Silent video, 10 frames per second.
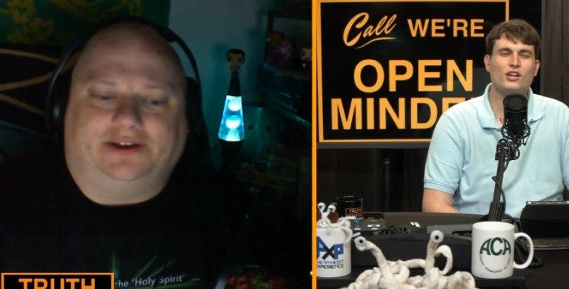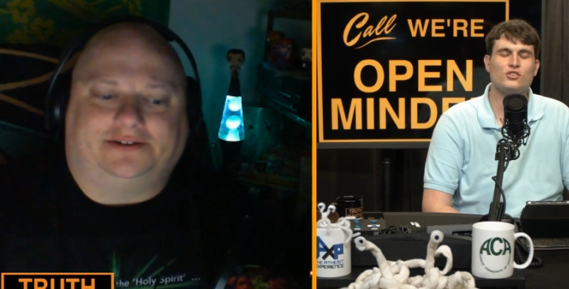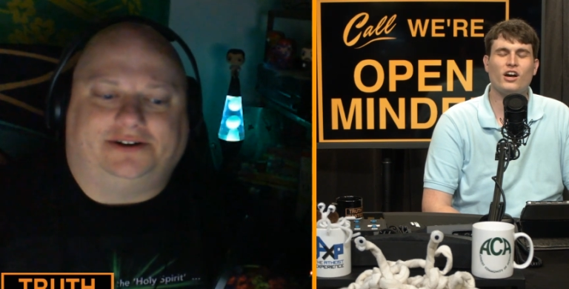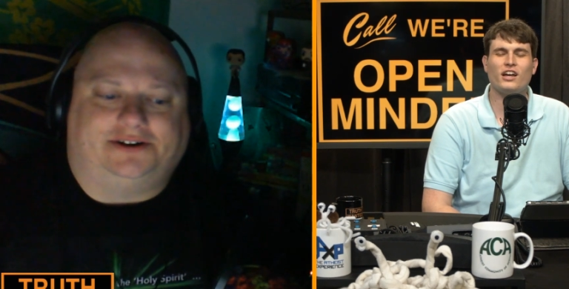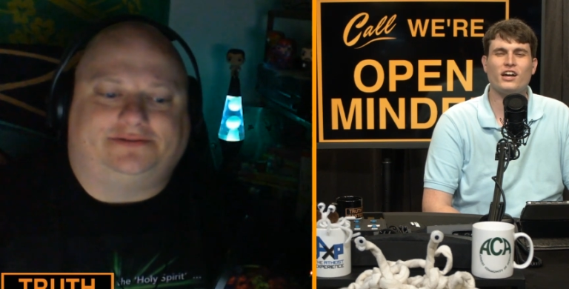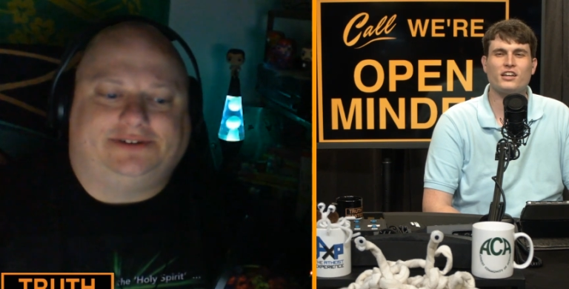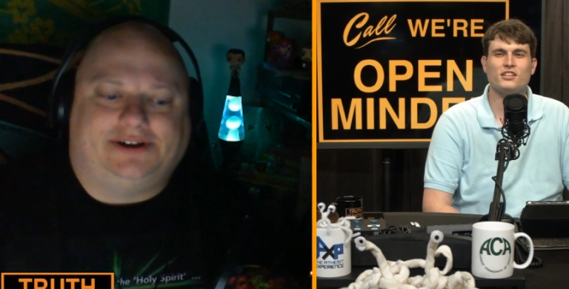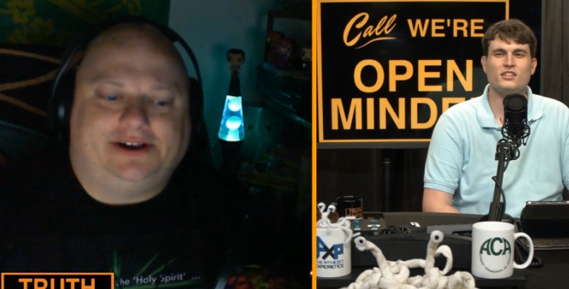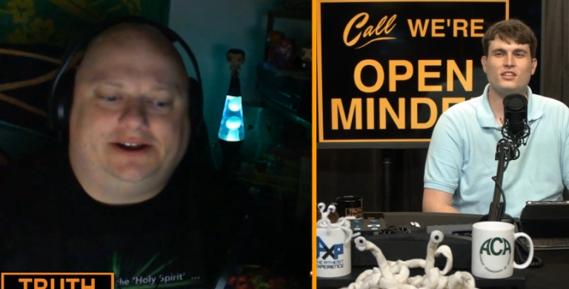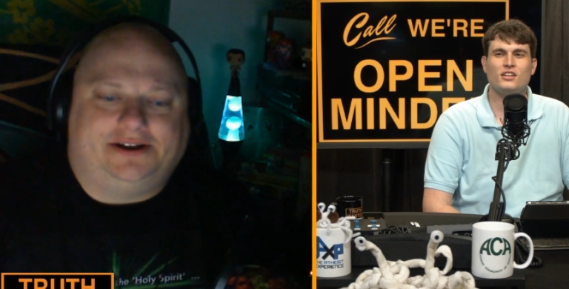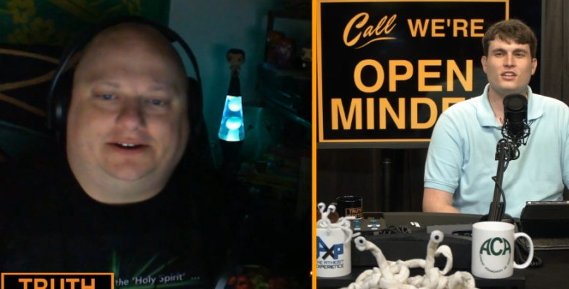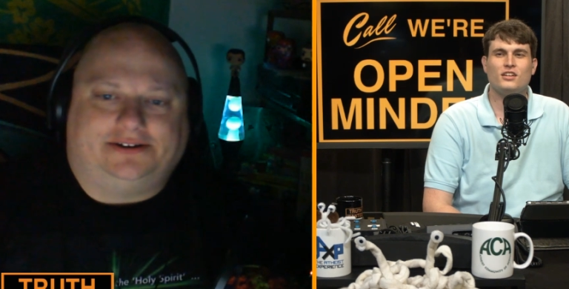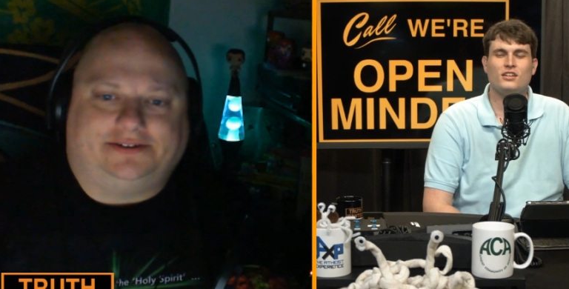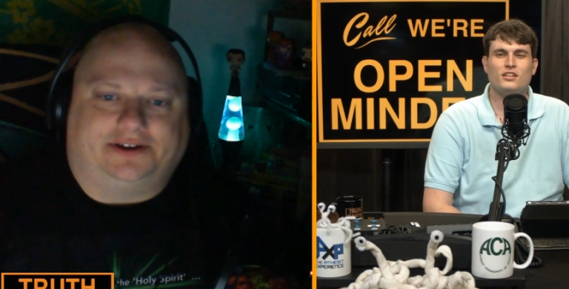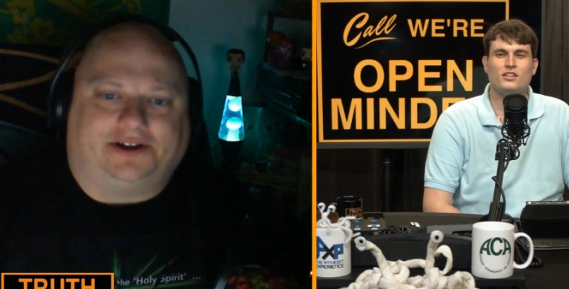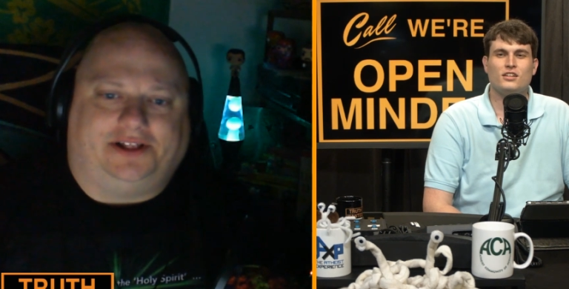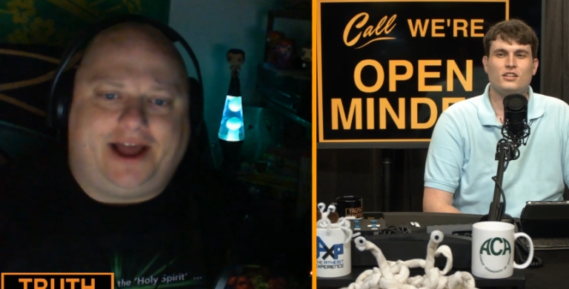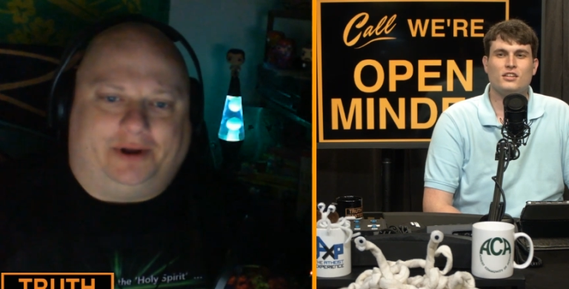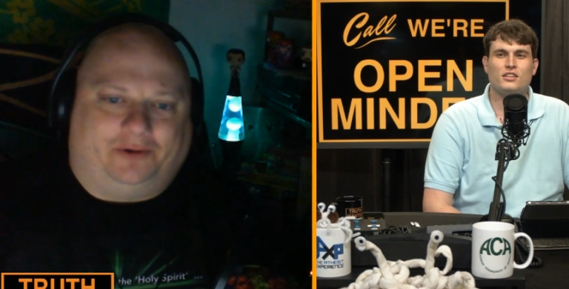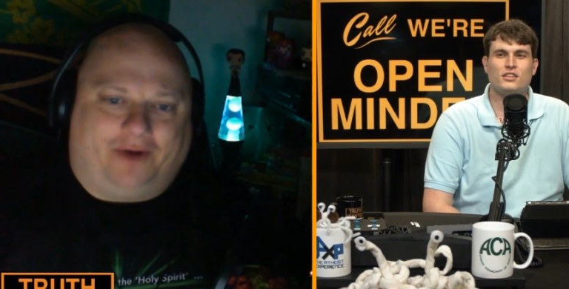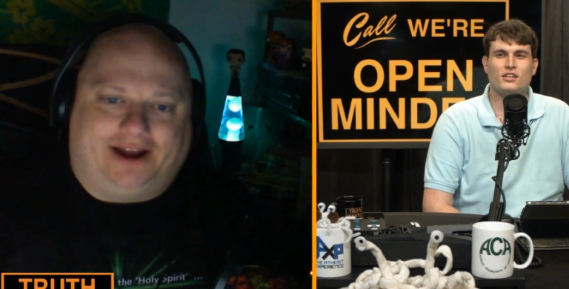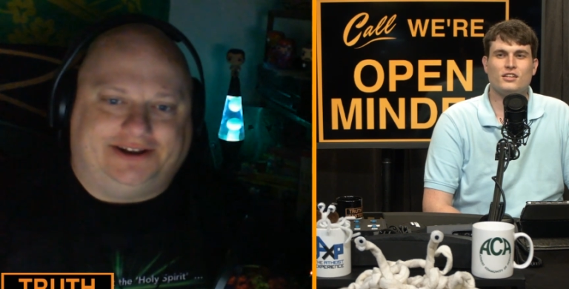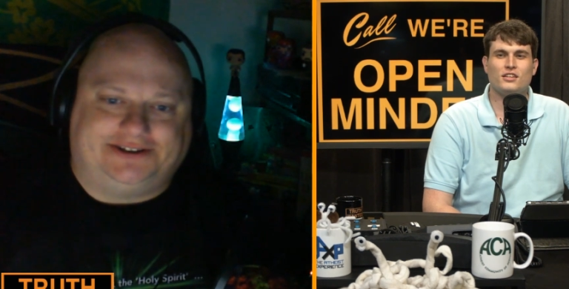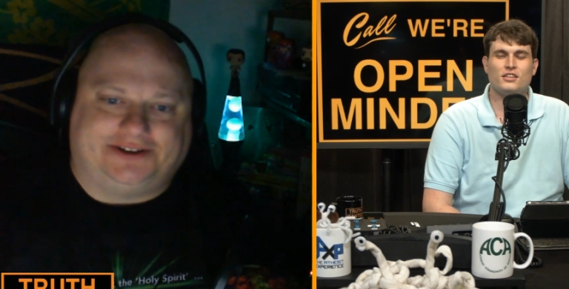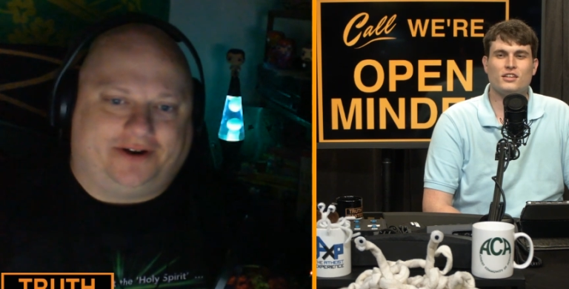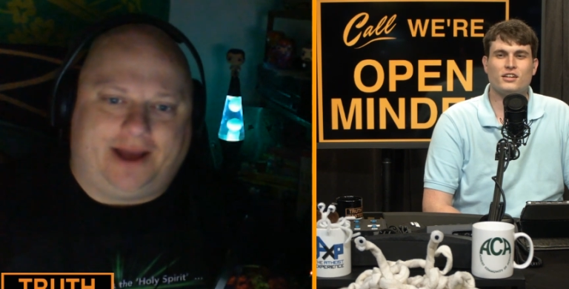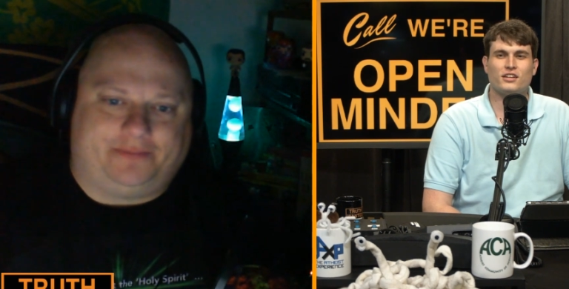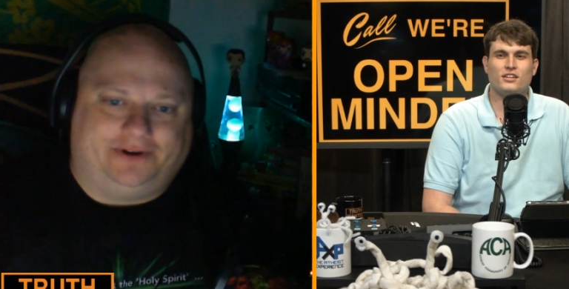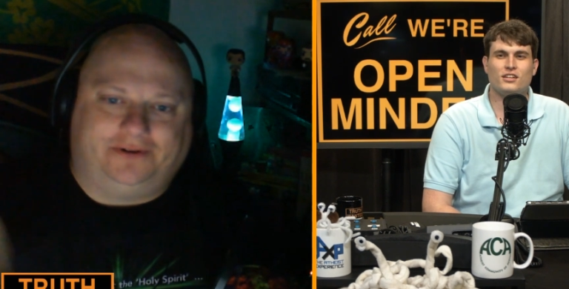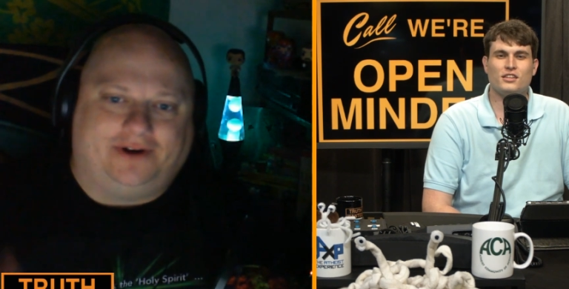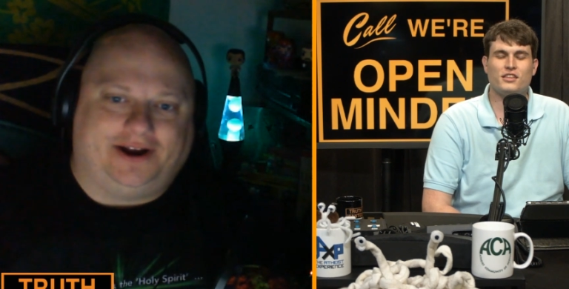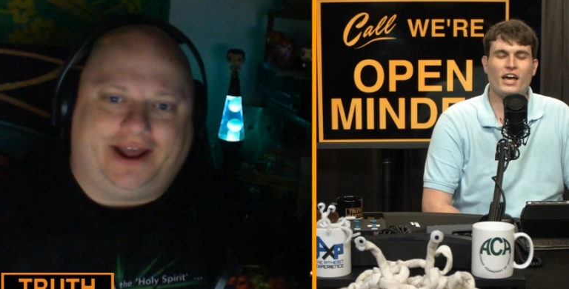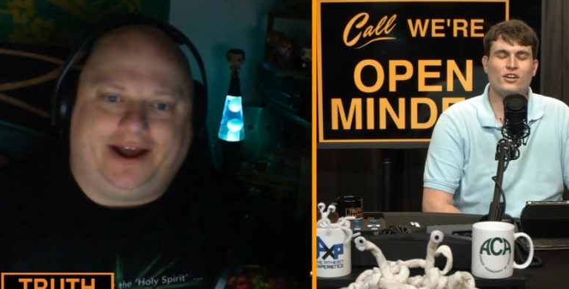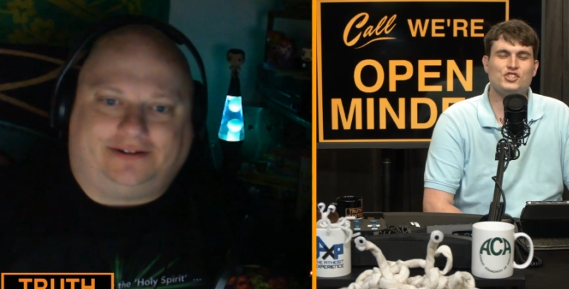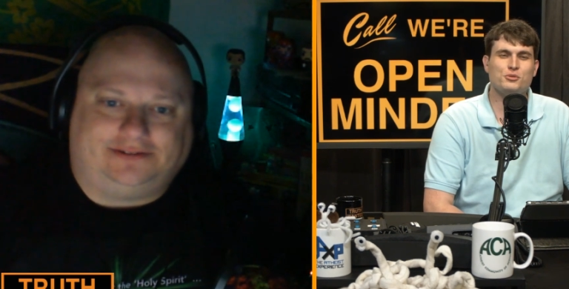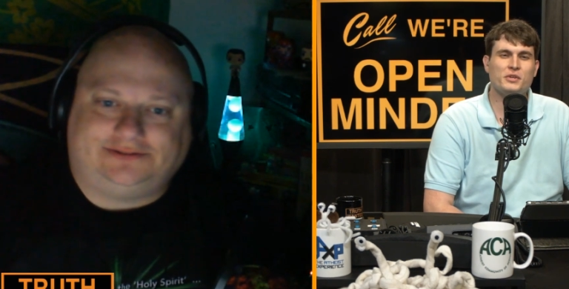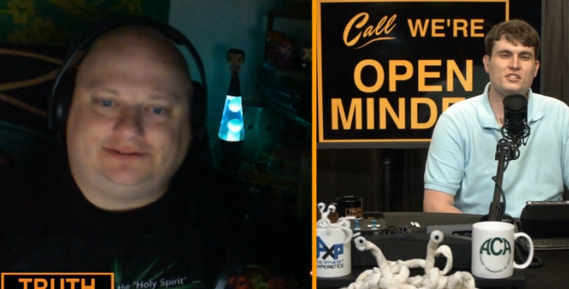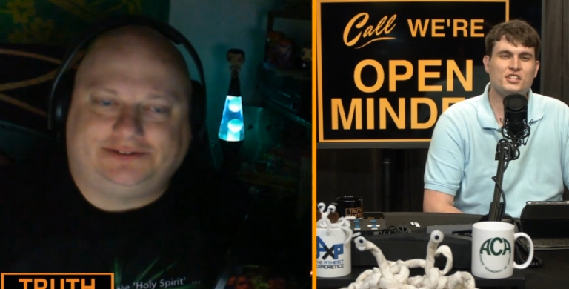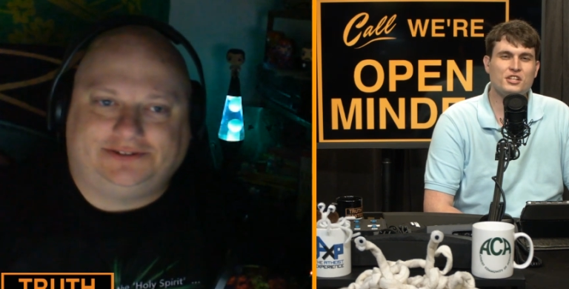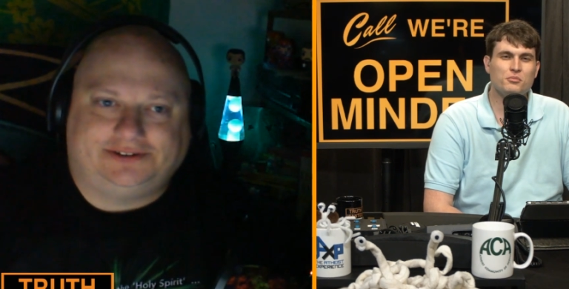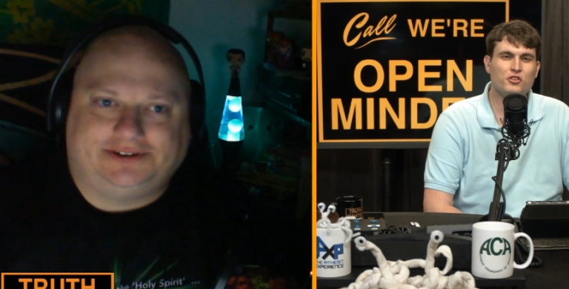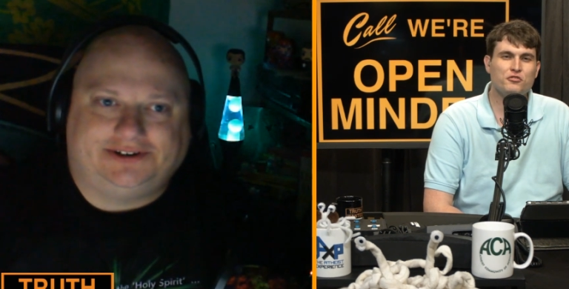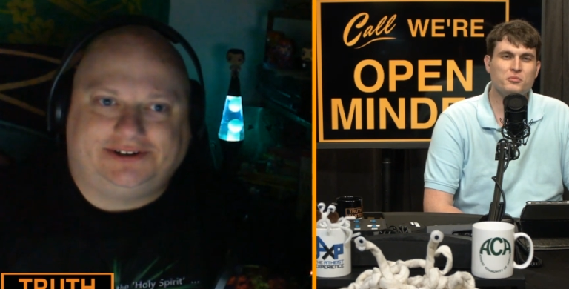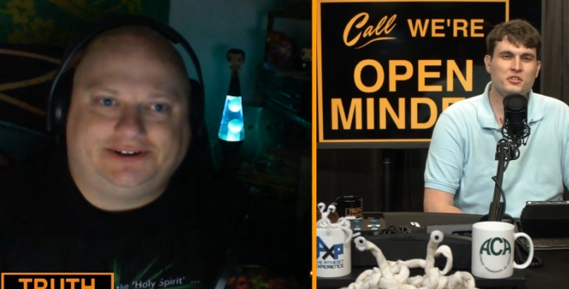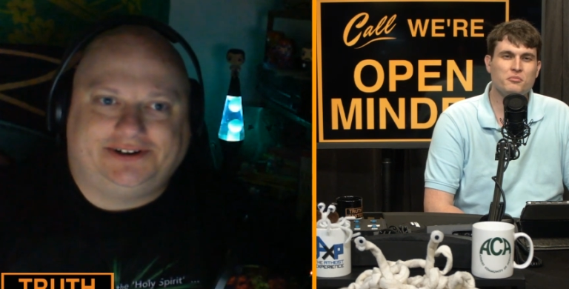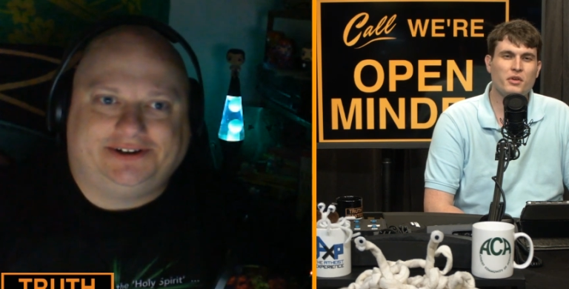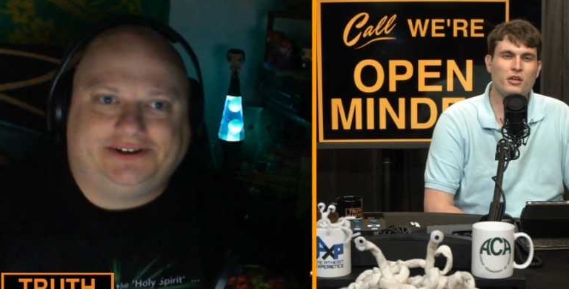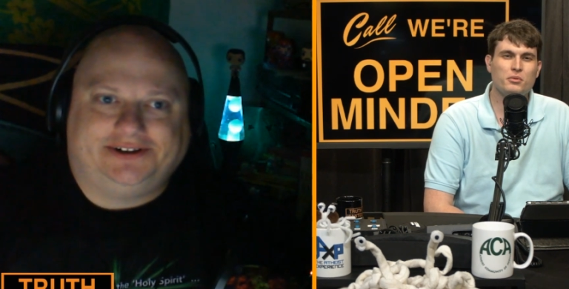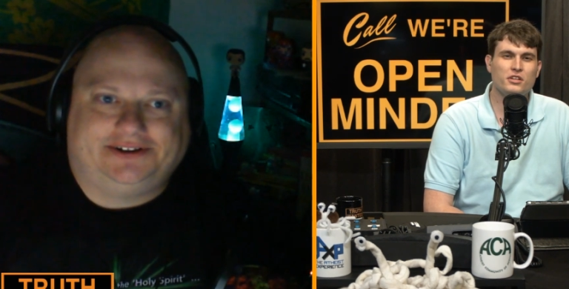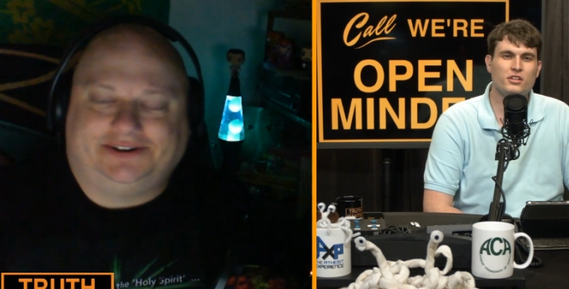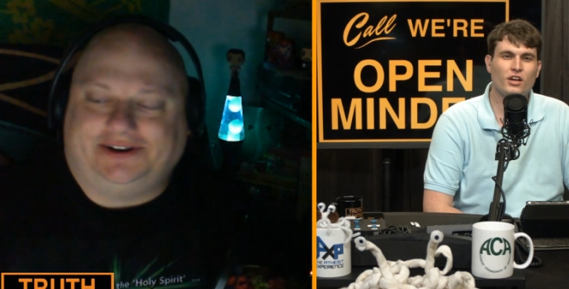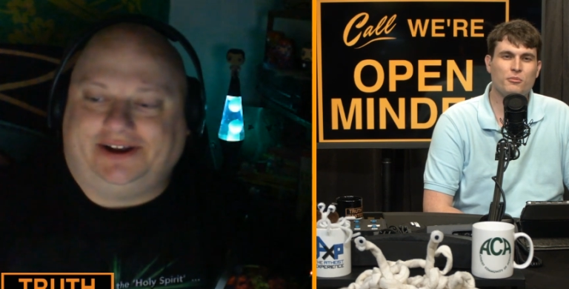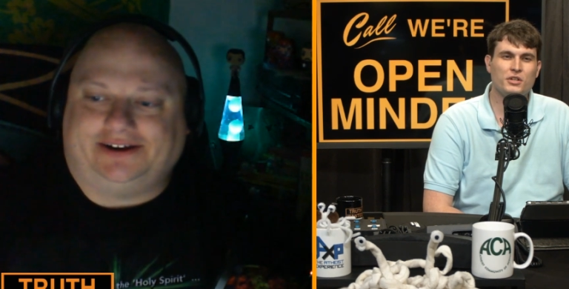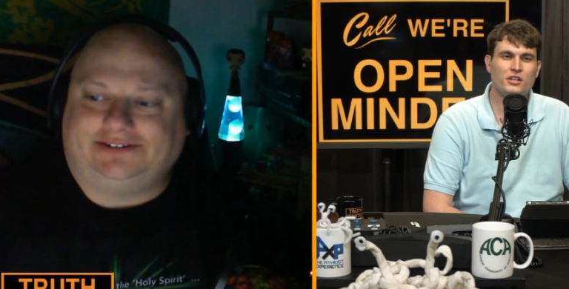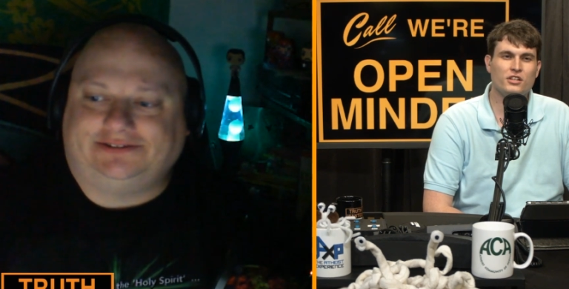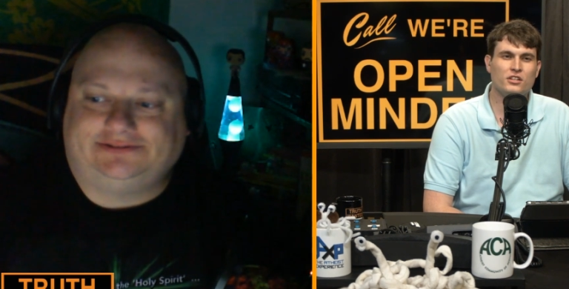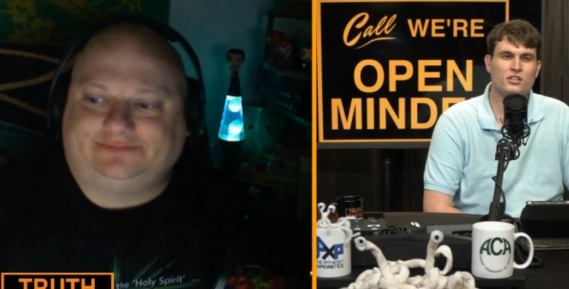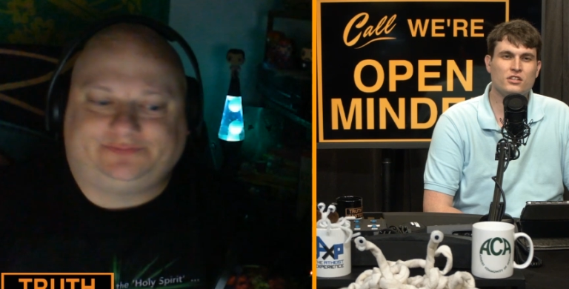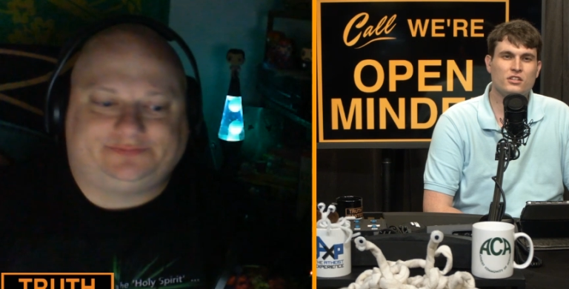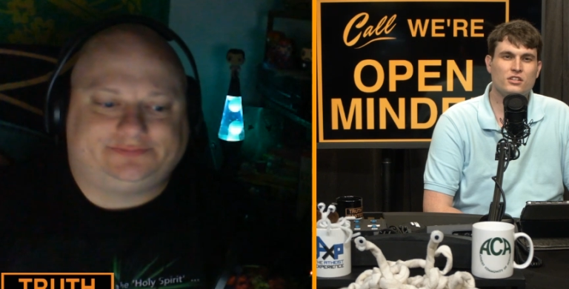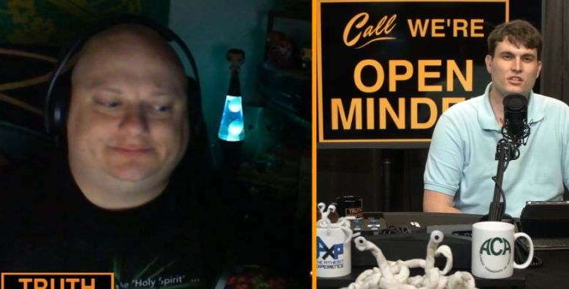Speaker 1: like a movement? Climate rallies that are happening right
Speaker 2: now. The LGBT movement, maybe. Yeah. I mean.